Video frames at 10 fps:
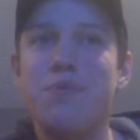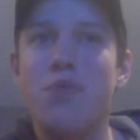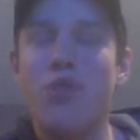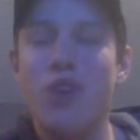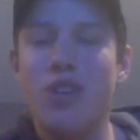
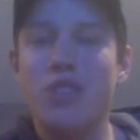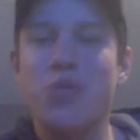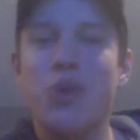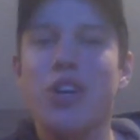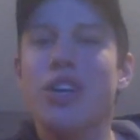the longest
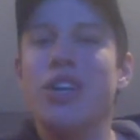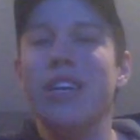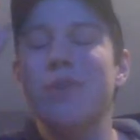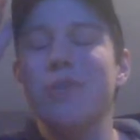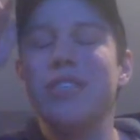word,
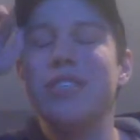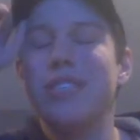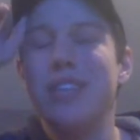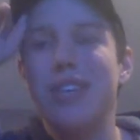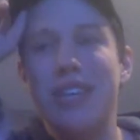and it
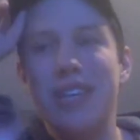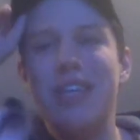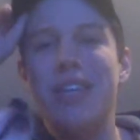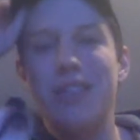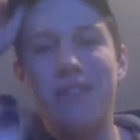was
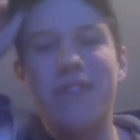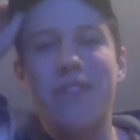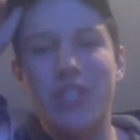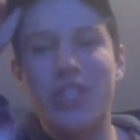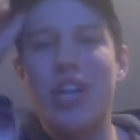
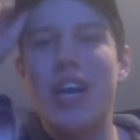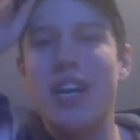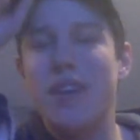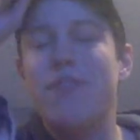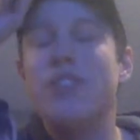first
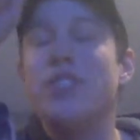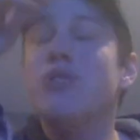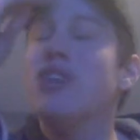two